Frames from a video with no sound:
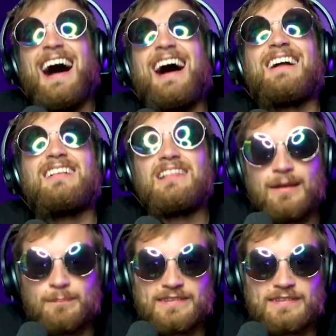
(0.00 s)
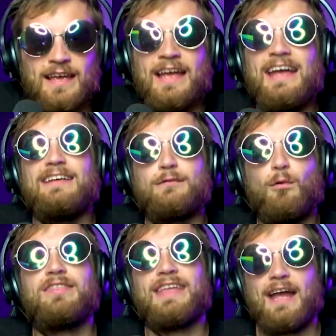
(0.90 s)
A glimpse is
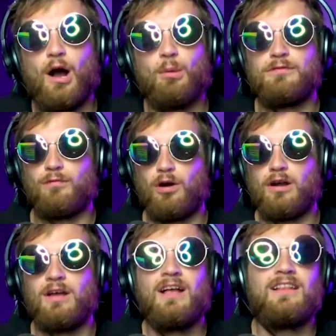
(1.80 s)
what they hoped for.